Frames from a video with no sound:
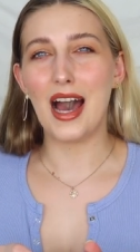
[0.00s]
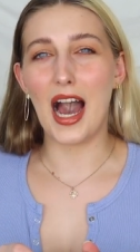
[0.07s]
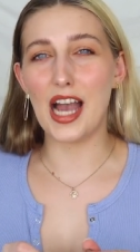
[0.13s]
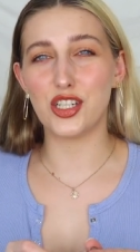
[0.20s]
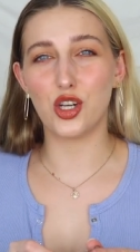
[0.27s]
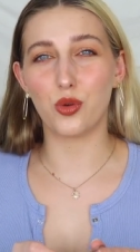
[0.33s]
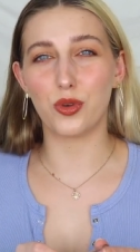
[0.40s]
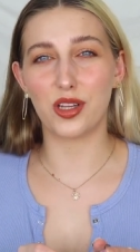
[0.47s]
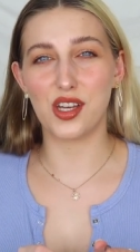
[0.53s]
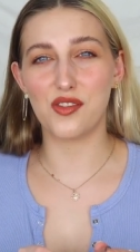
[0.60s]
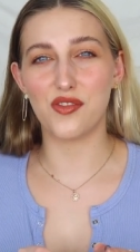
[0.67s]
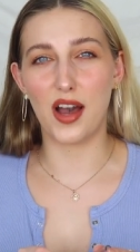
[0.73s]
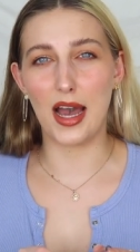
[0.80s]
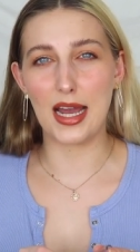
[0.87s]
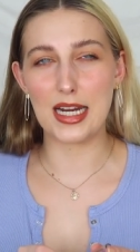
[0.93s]
I don't really
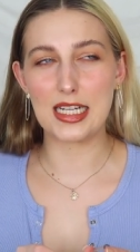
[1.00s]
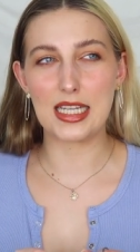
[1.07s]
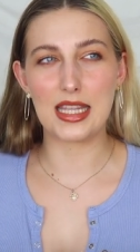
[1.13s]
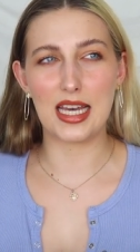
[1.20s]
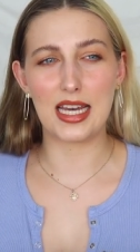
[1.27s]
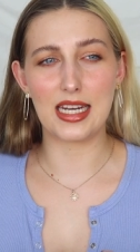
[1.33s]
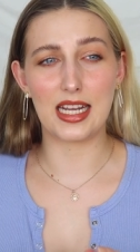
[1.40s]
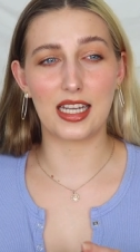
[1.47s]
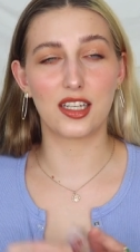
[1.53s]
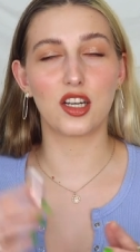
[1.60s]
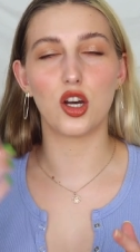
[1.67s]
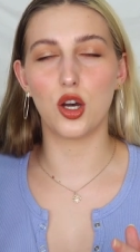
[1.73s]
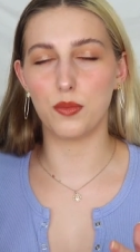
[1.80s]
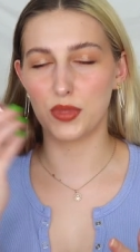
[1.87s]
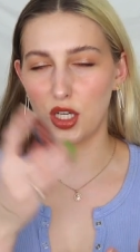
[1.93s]
find that it
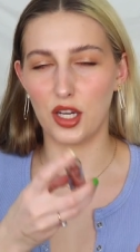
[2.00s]
comes